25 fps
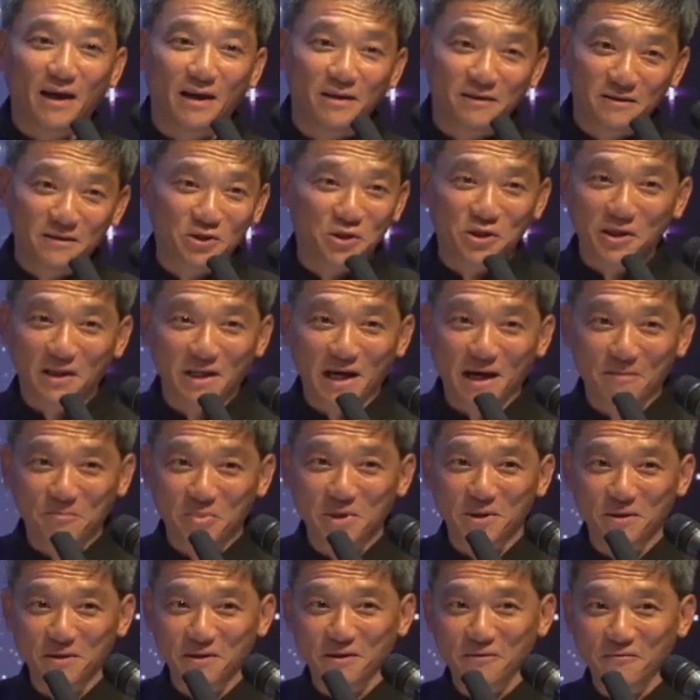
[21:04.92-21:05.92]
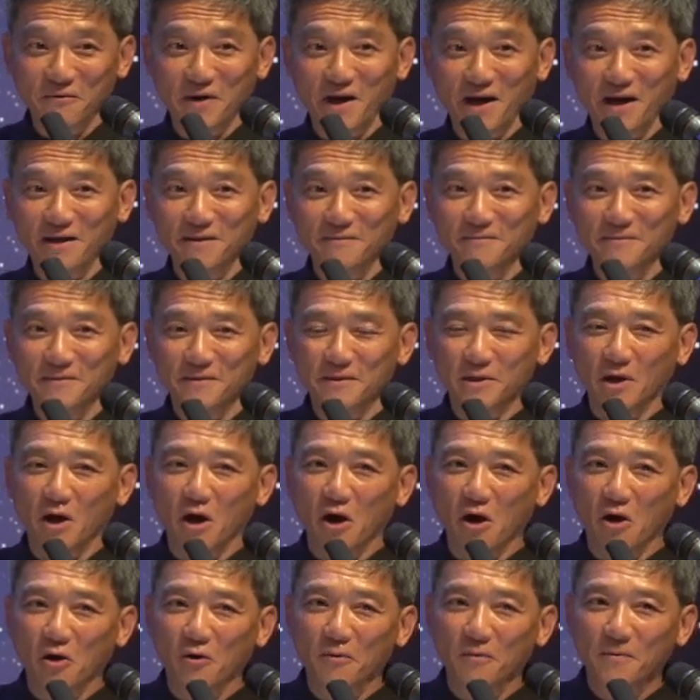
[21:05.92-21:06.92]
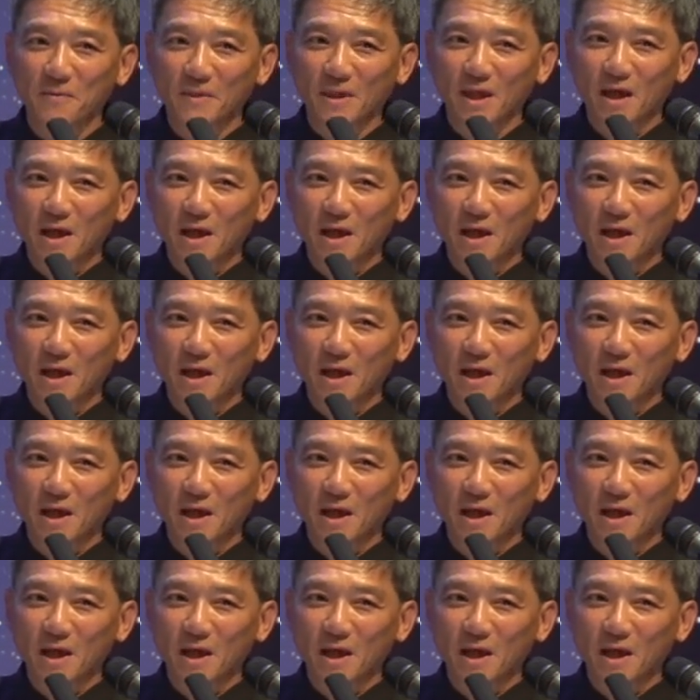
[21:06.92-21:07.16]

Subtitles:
and she's absolutely right. So,